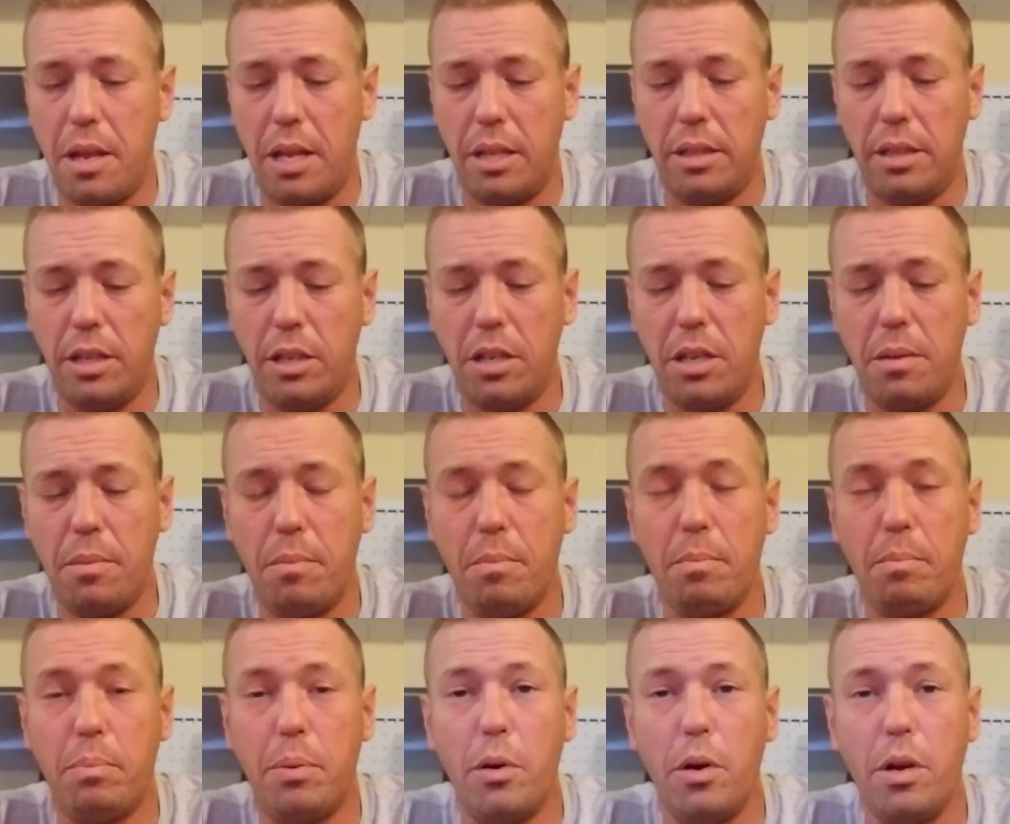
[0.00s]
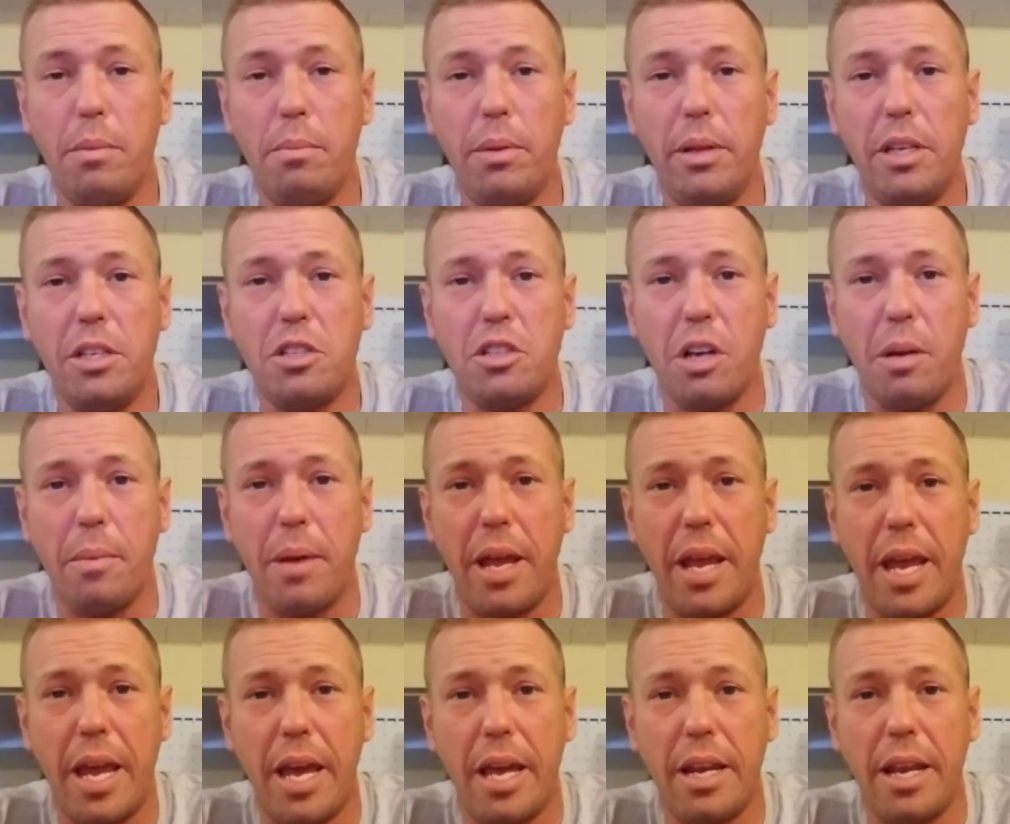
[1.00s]
It literally put a blister on my
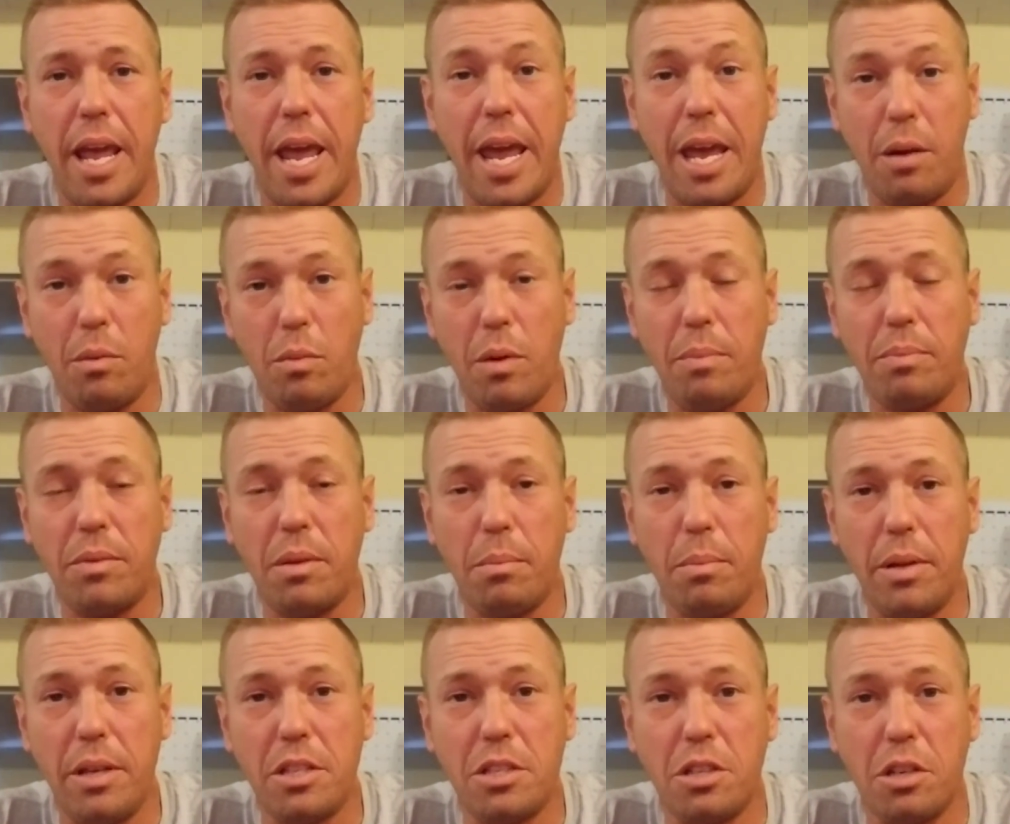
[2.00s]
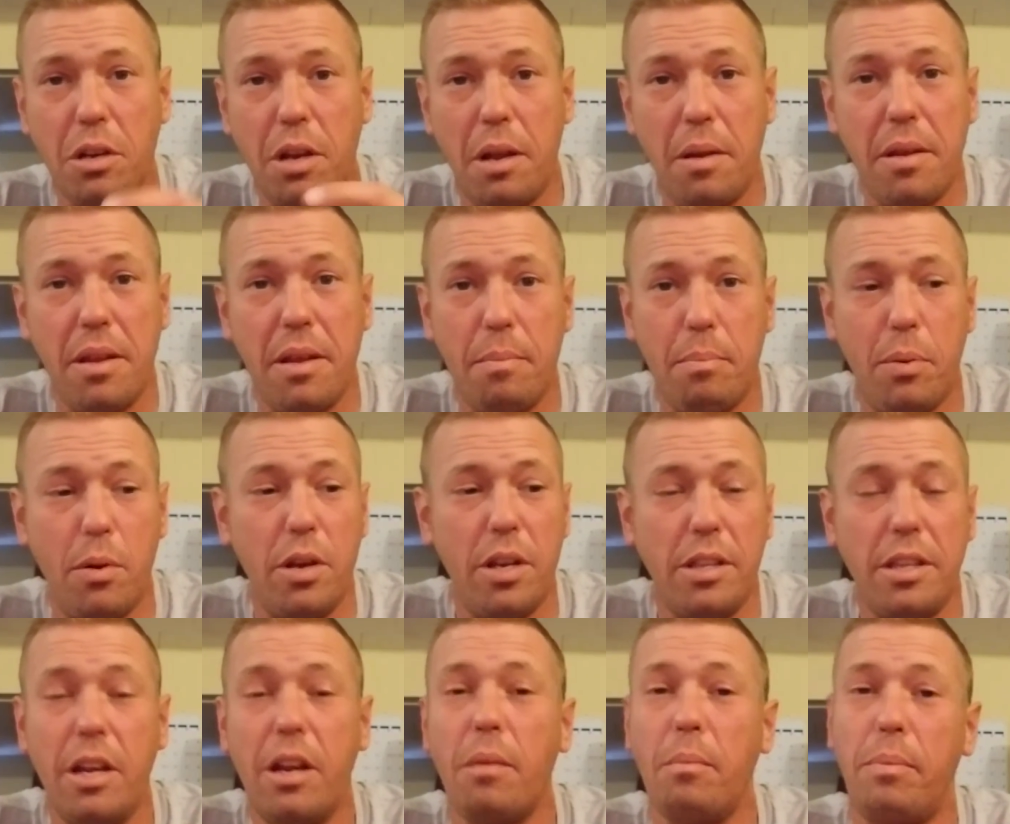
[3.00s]
hand and ripped the blister. It put it
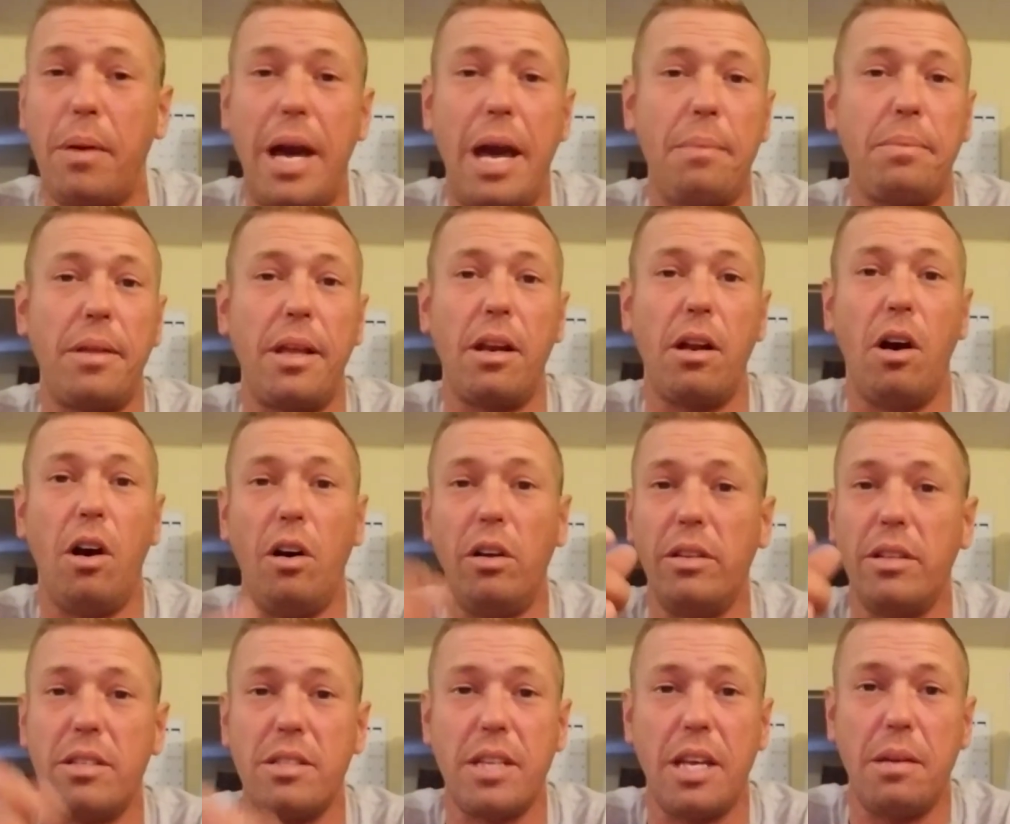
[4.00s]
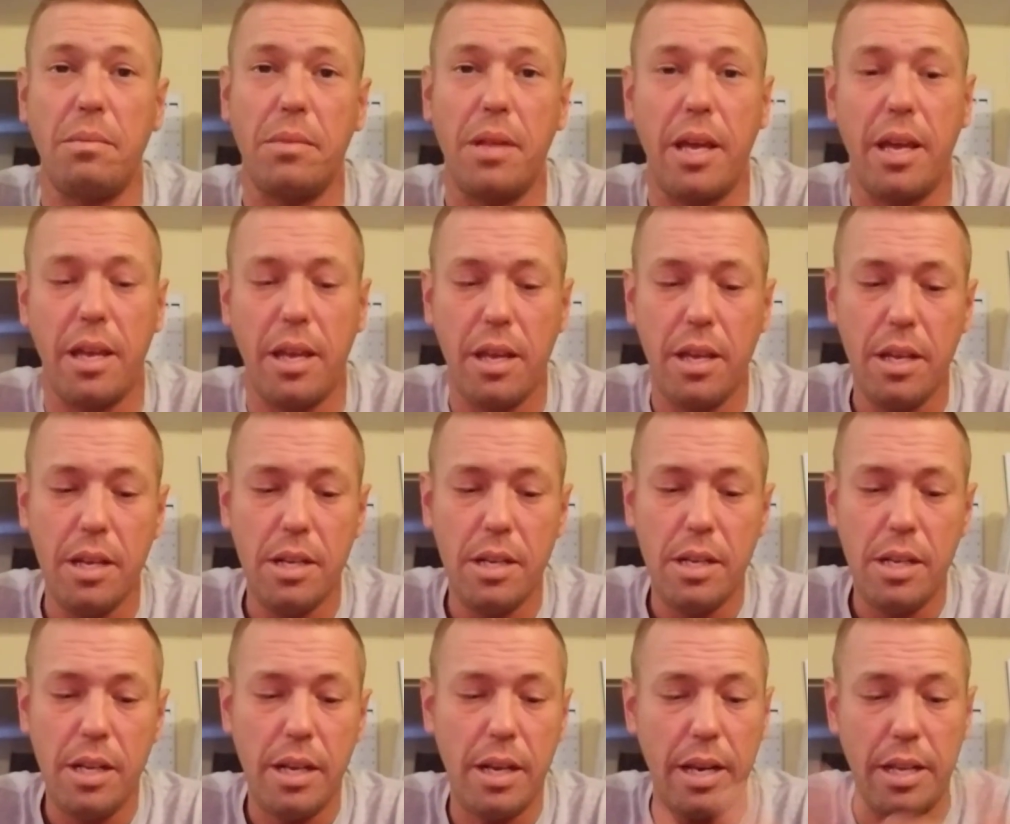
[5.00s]
there and popped it all in the same day.
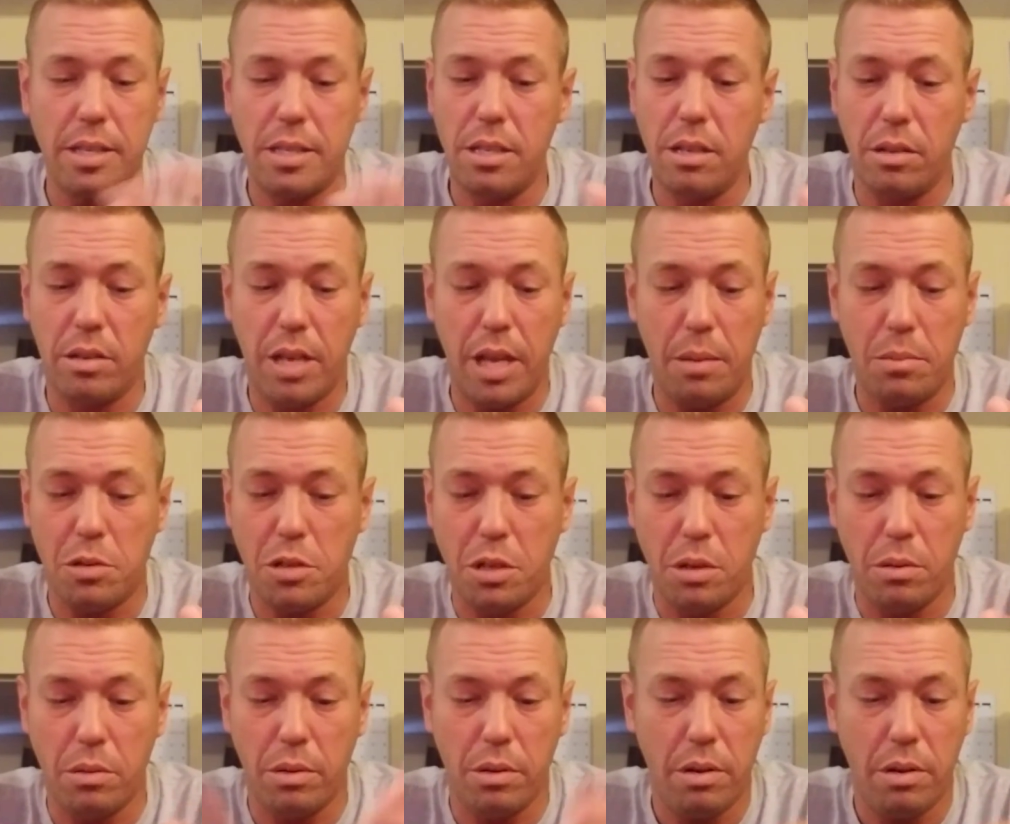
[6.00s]
And I still kept shooting.